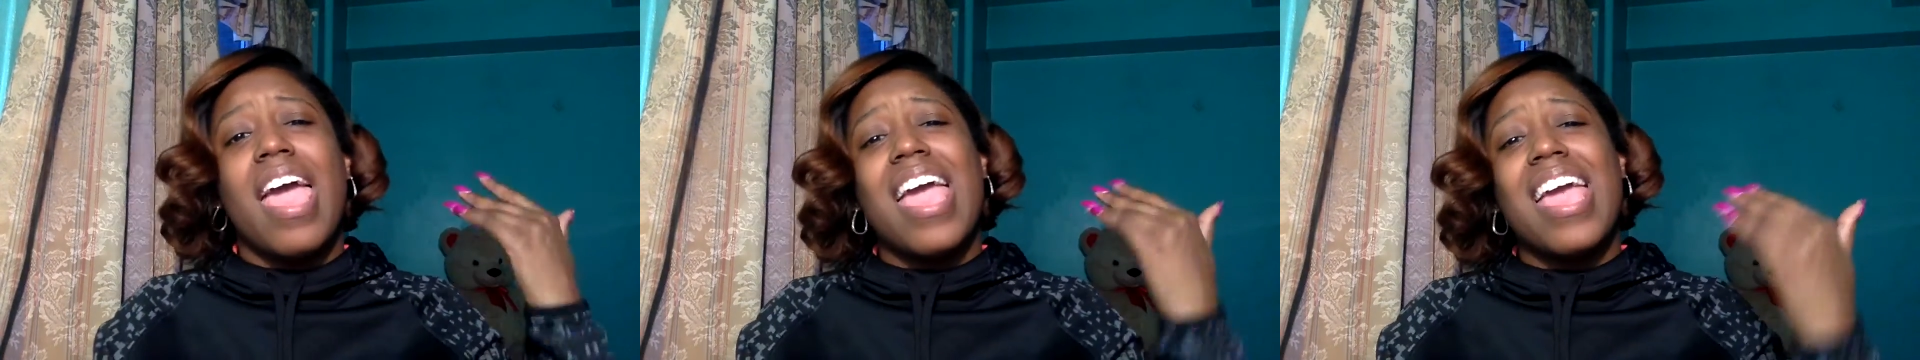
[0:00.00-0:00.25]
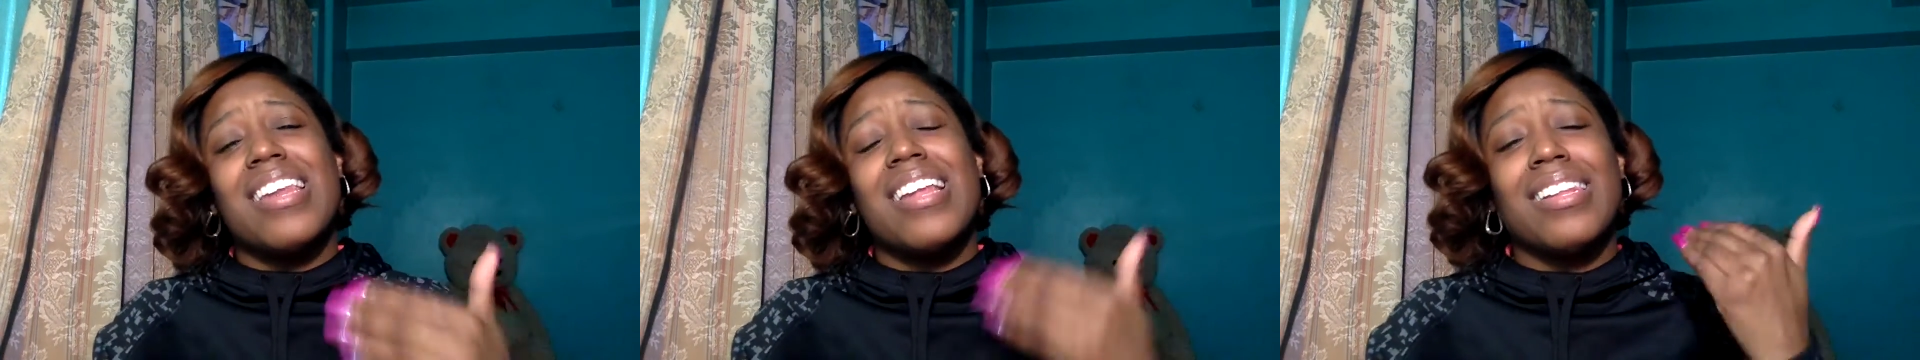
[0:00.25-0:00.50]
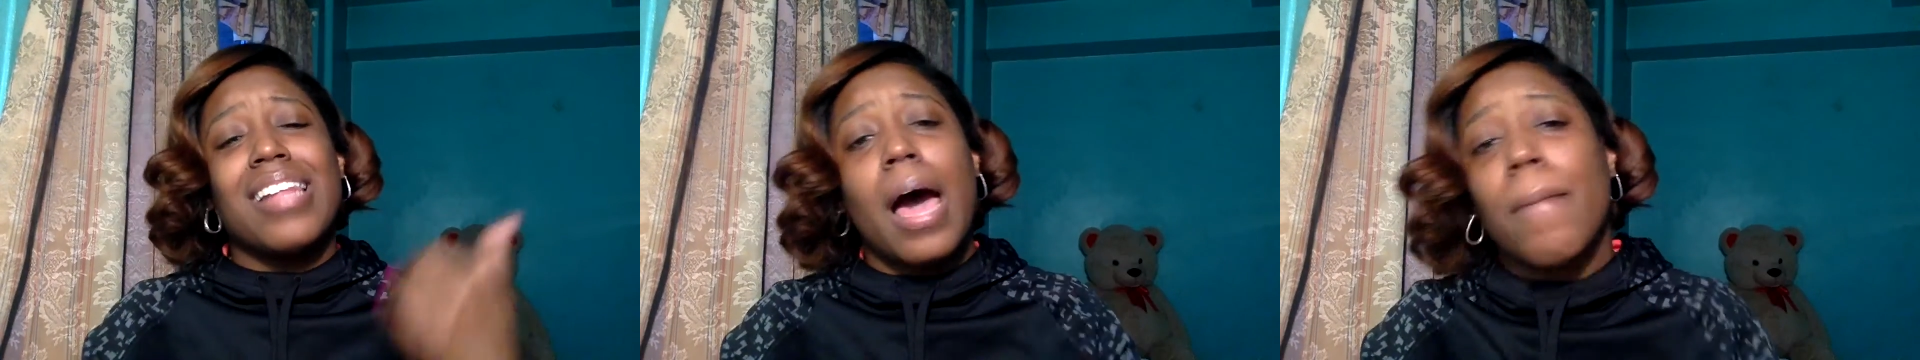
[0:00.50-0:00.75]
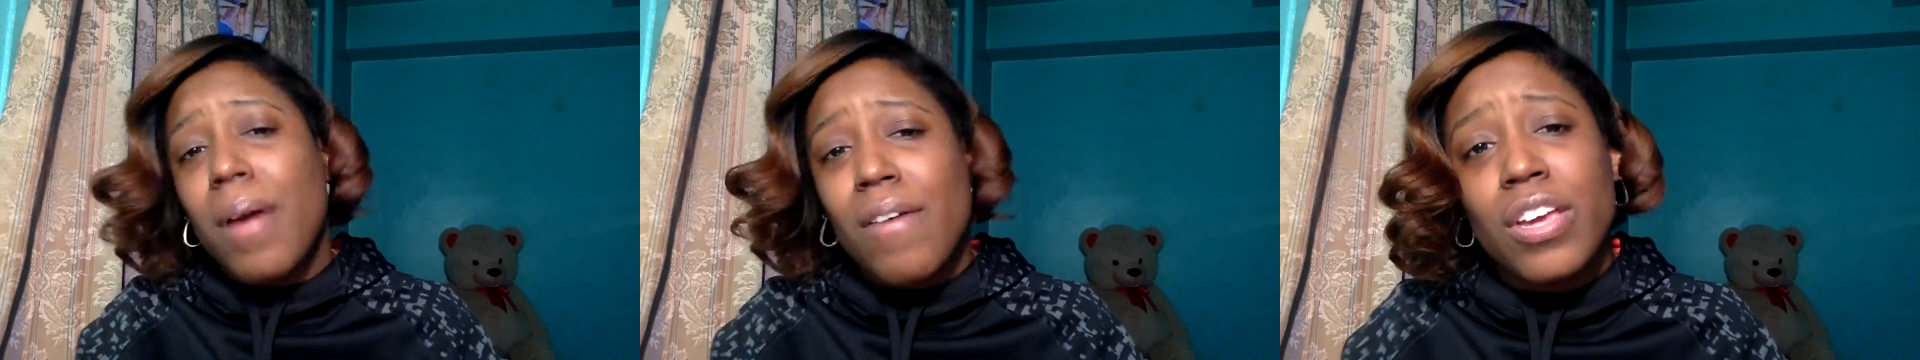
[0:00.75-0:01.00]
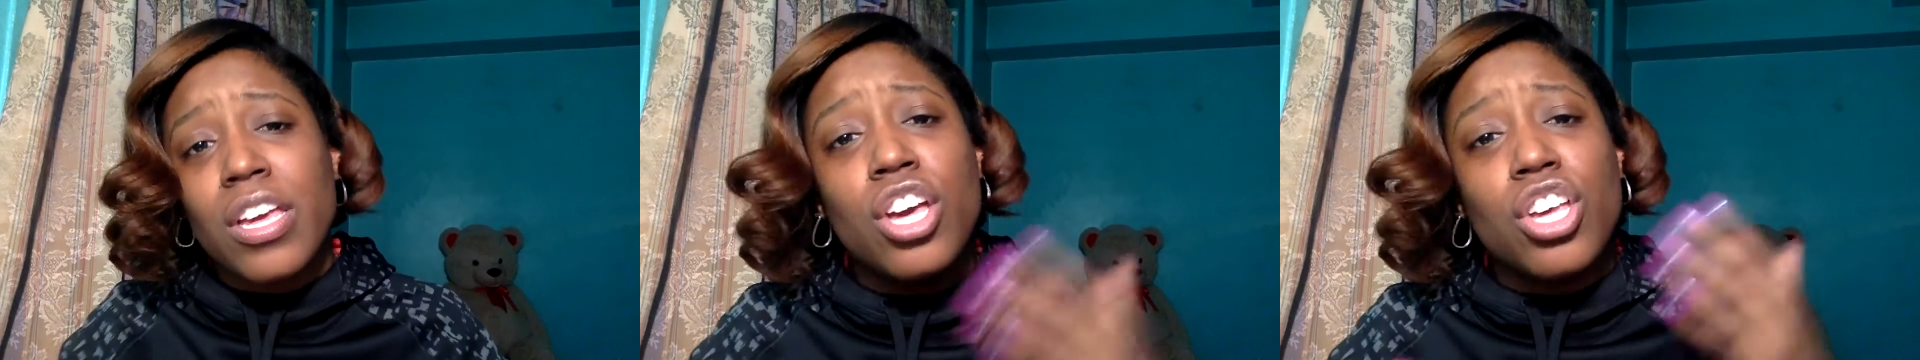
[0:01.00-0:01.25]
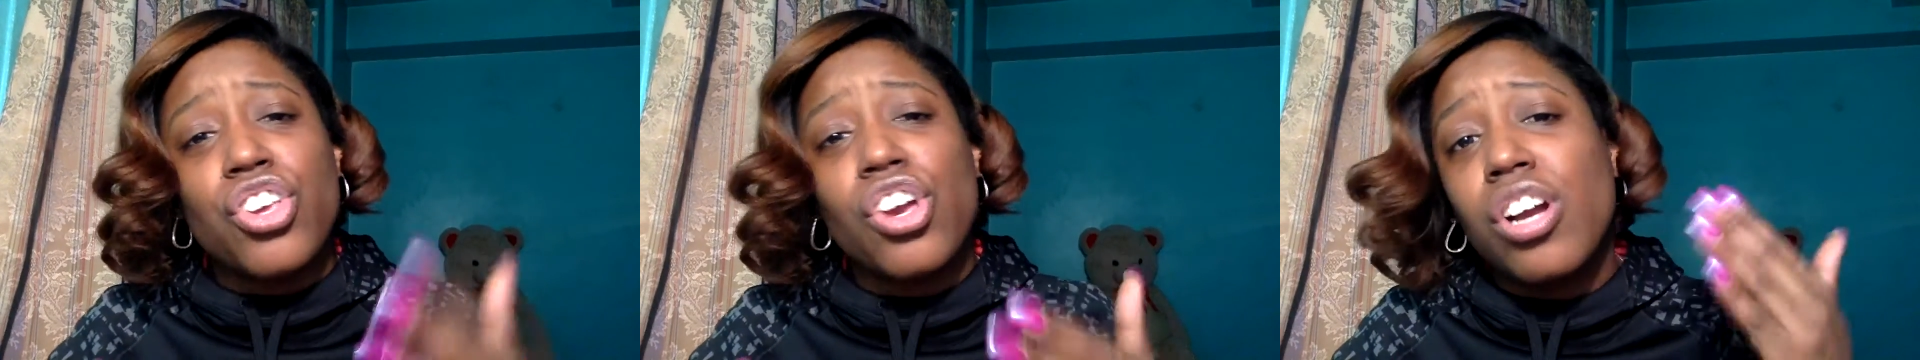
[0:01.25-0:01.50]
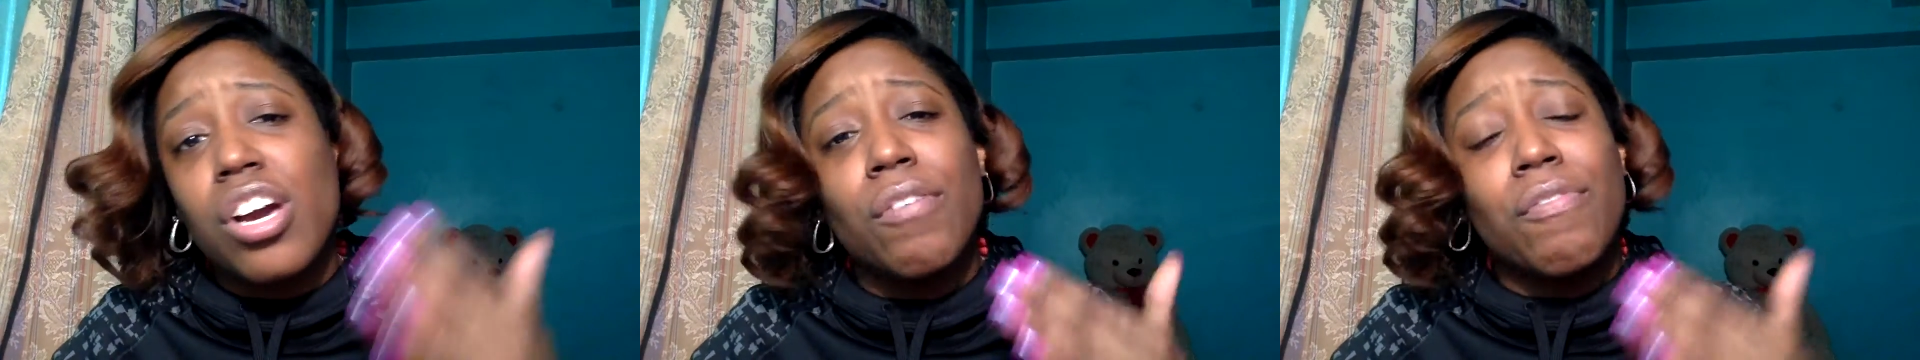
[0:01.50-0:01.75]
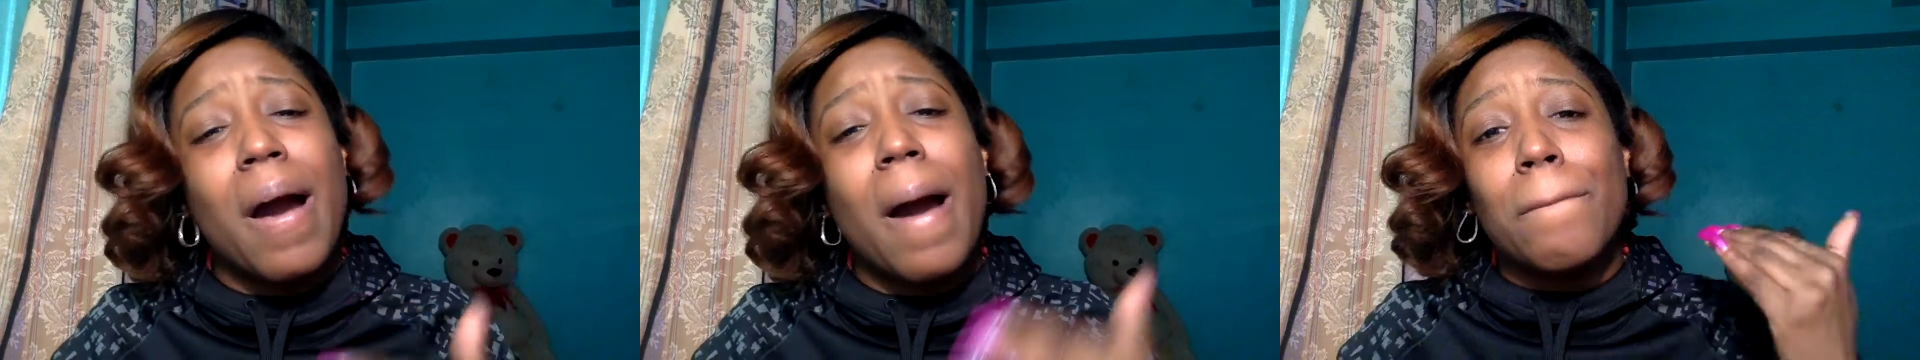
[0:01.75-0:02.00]
In the library, you're
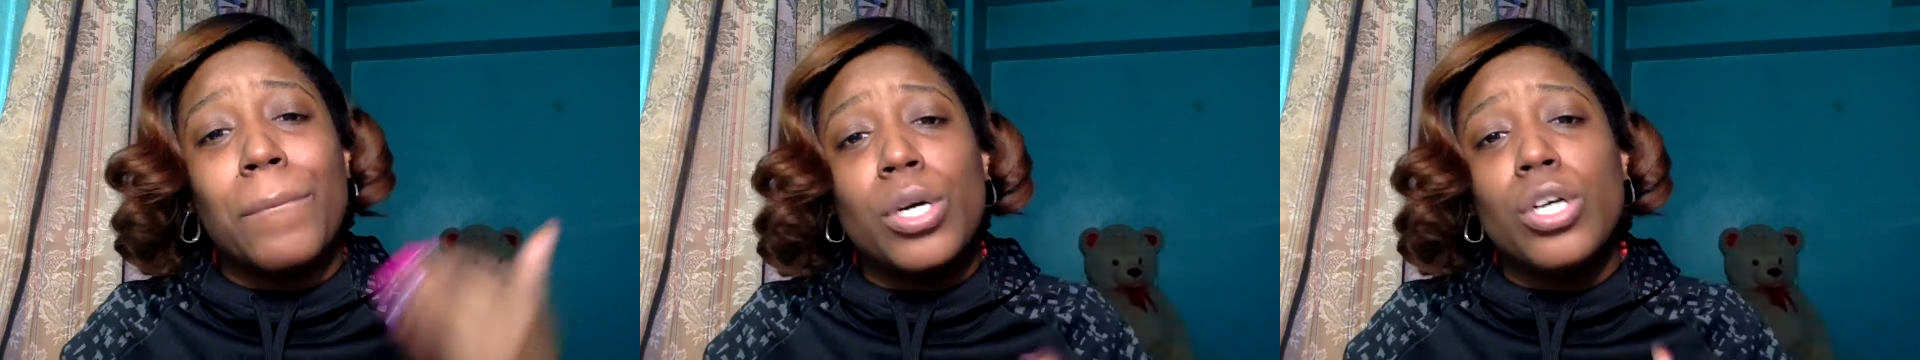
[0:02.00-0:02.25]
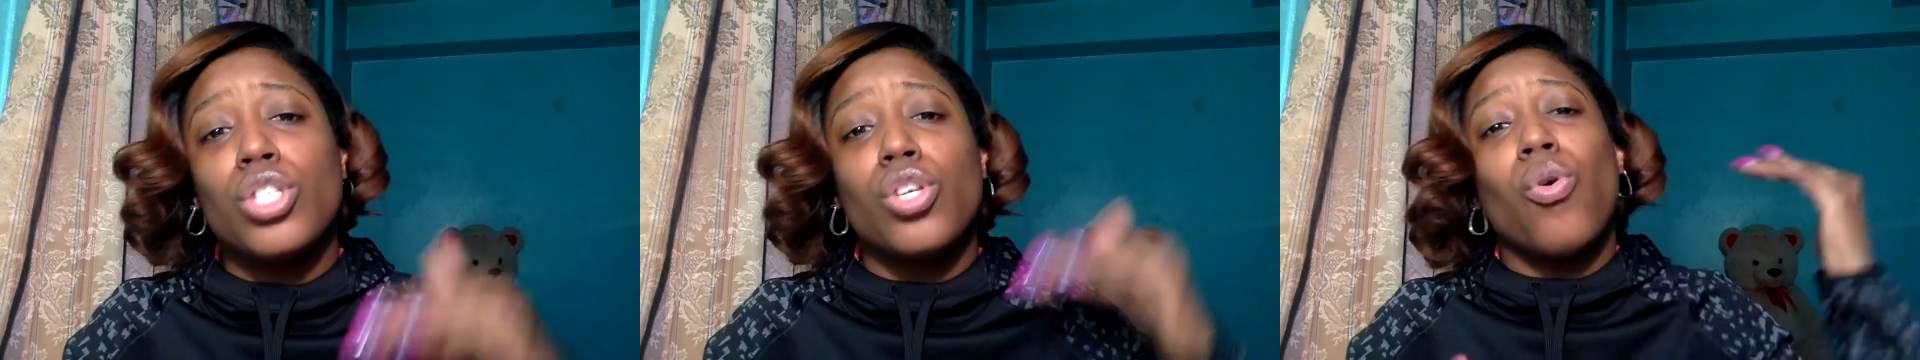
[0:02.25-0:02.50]
gonna find books